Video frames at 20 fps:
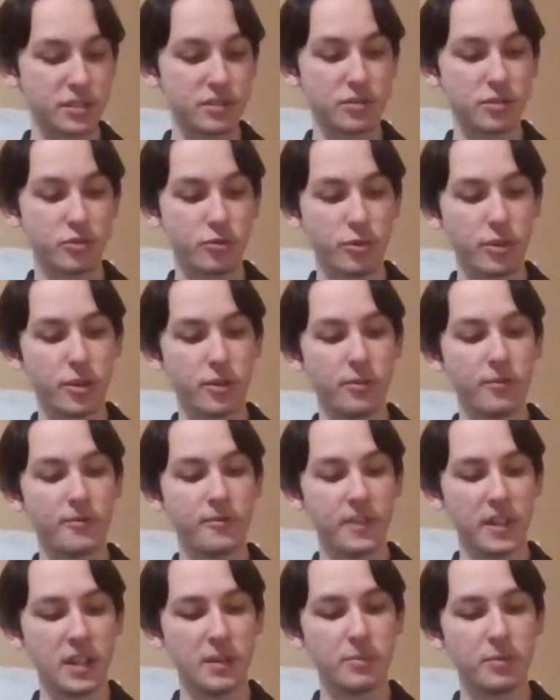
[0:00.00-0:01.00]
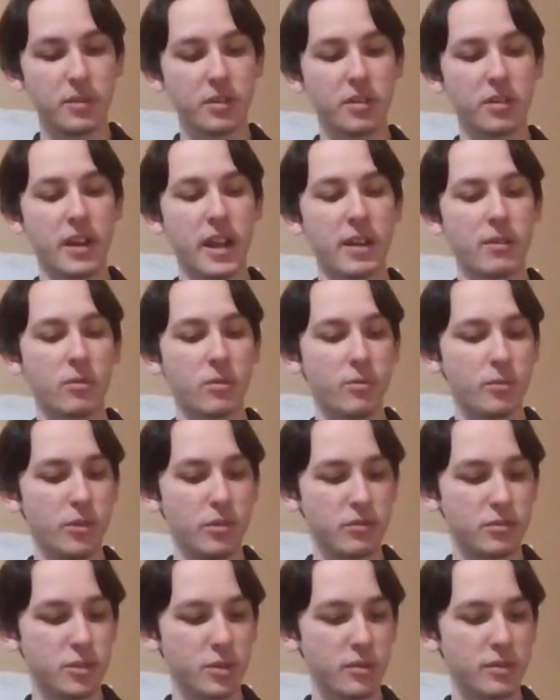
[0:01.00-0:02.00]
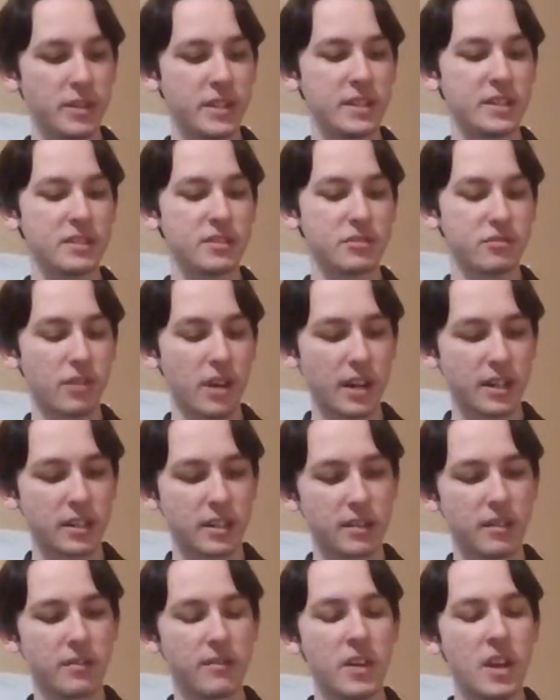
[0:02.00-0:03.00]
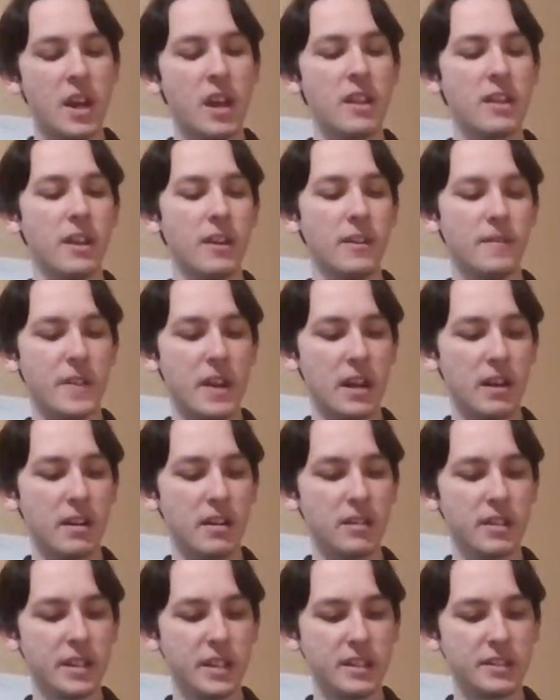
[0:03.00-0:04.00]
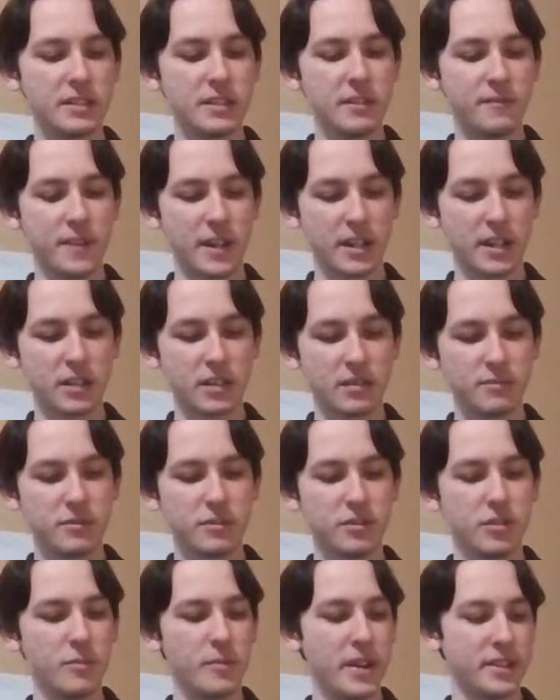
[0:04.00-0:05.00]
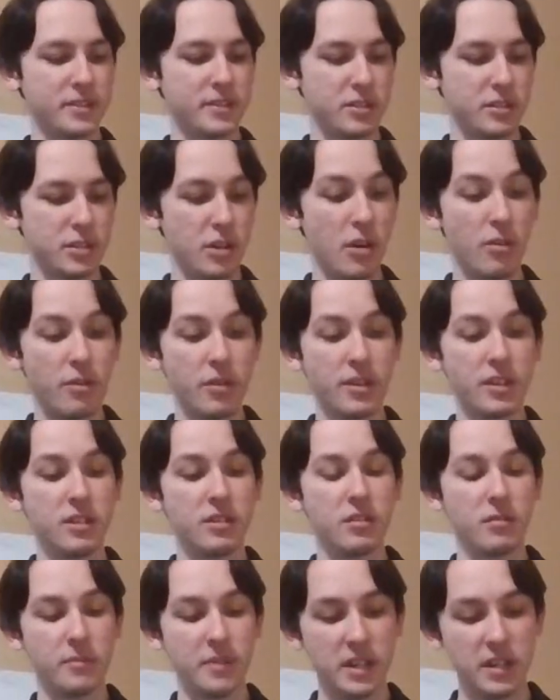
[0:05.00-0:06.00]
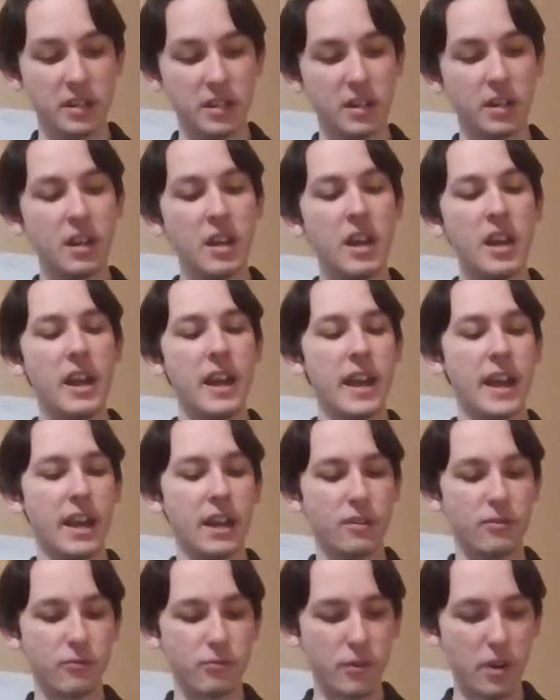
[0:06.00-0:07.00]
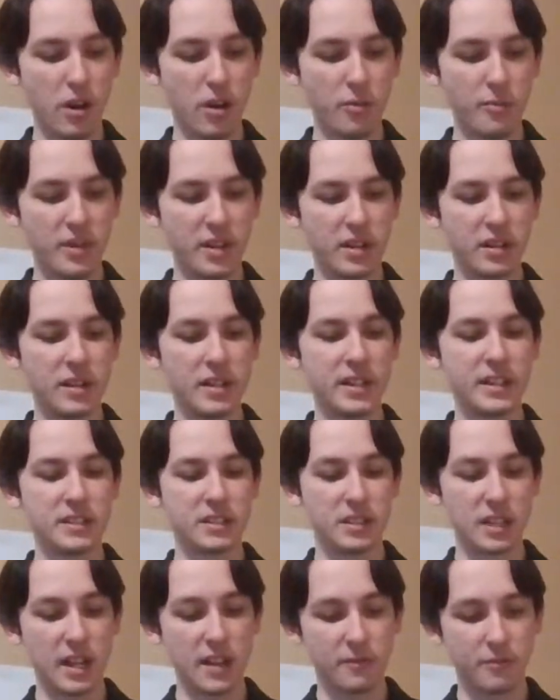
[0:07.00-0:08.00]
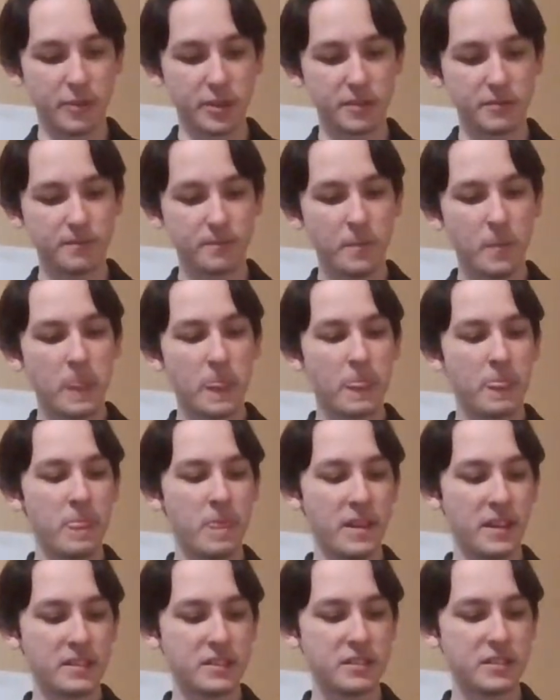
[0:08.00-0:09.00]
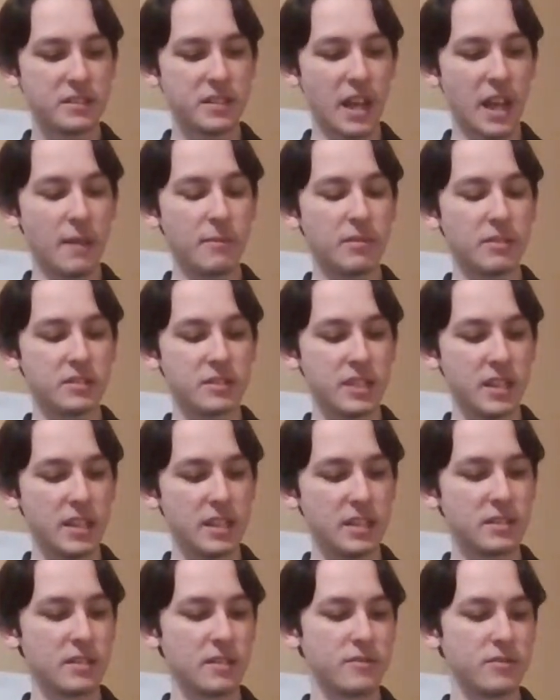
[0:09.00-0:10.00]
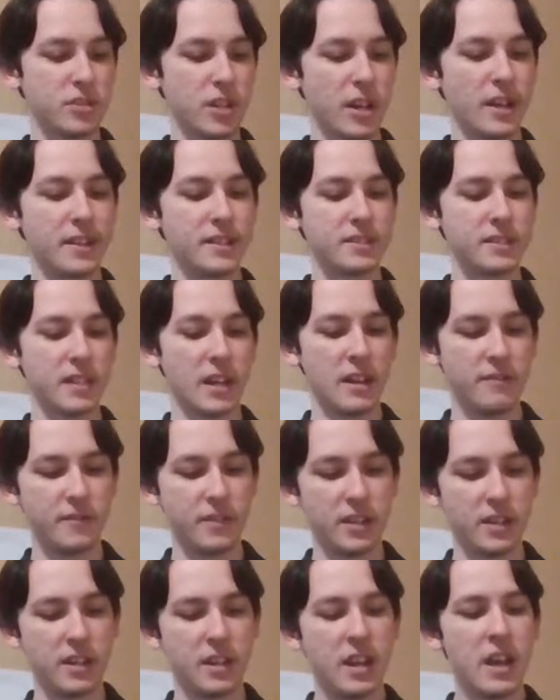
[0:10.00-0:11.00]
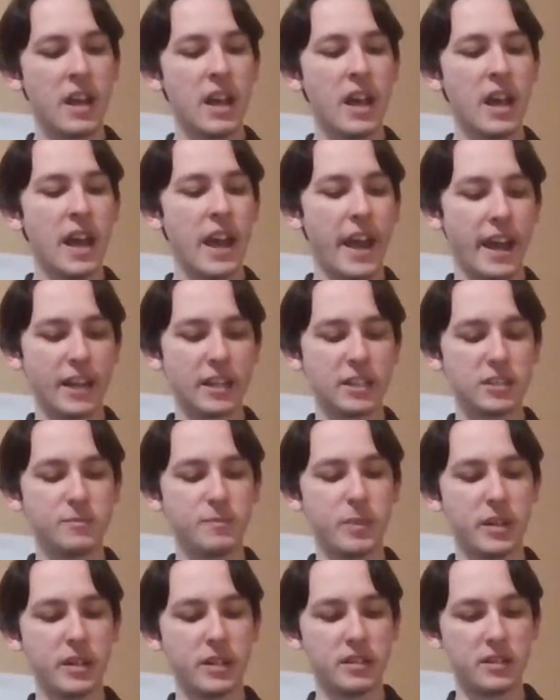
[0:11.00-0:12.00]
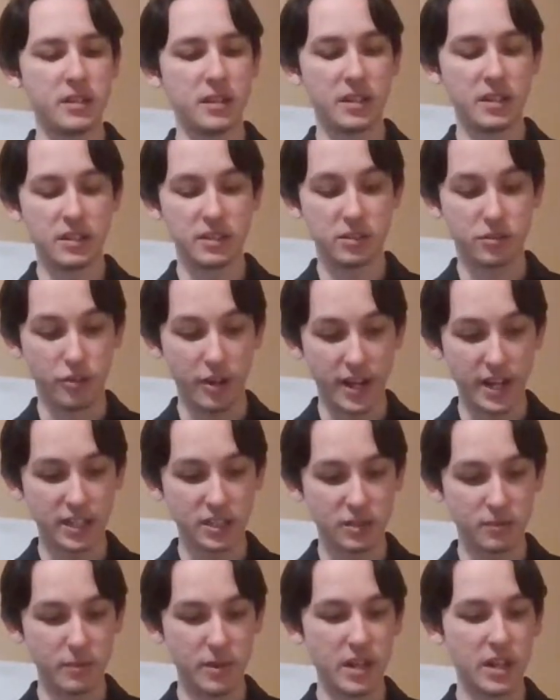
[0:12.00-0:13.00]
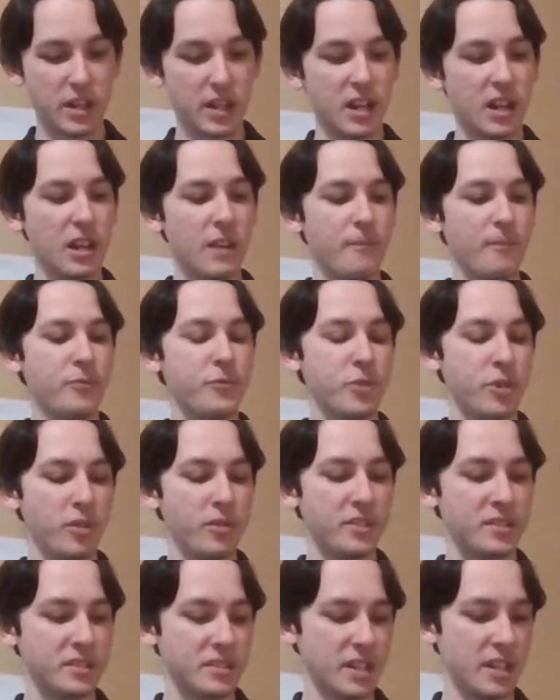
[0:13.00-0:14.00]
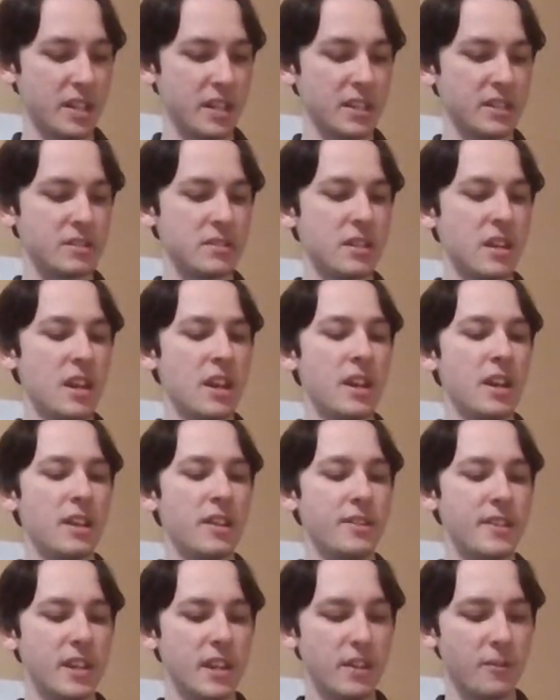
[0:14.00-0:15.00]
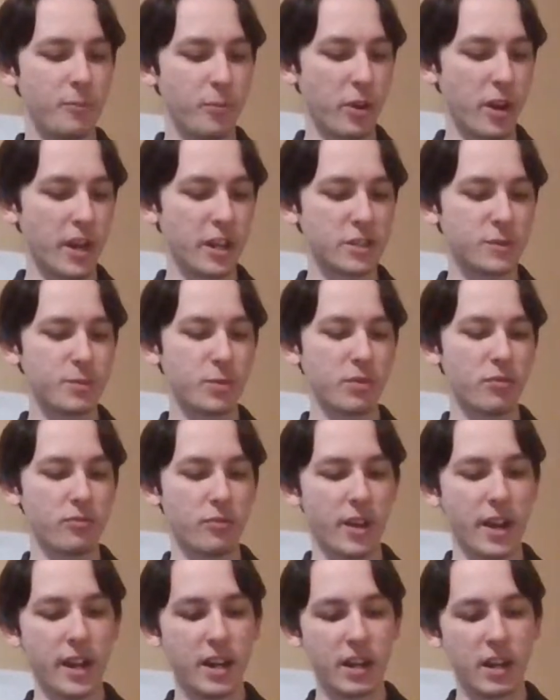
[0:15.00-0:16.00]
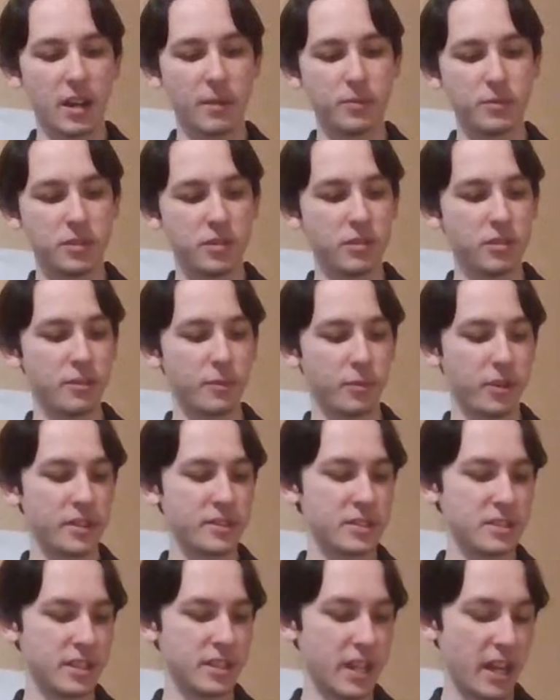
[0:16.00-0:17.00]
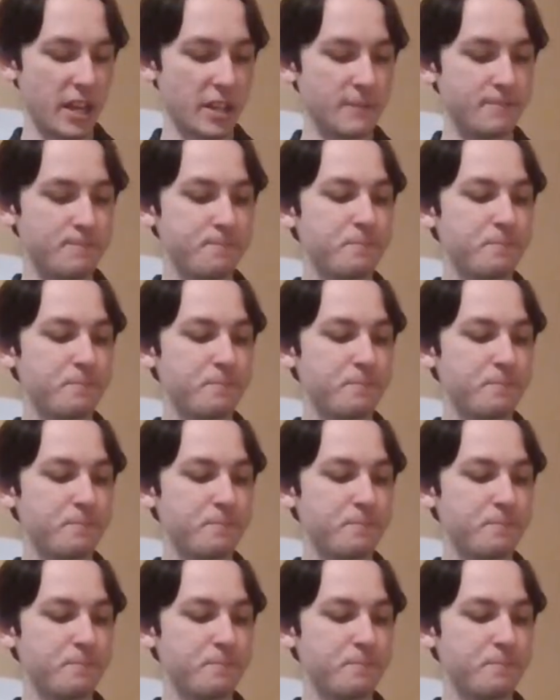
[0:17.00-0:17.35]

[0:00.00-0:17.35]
grew feebler and were mutually destructive, they fell easy victims to Macedonian dominion and Roman enslavement. This same disease of jealous envy has been transmitted to the cities that have prospered right up to the present day.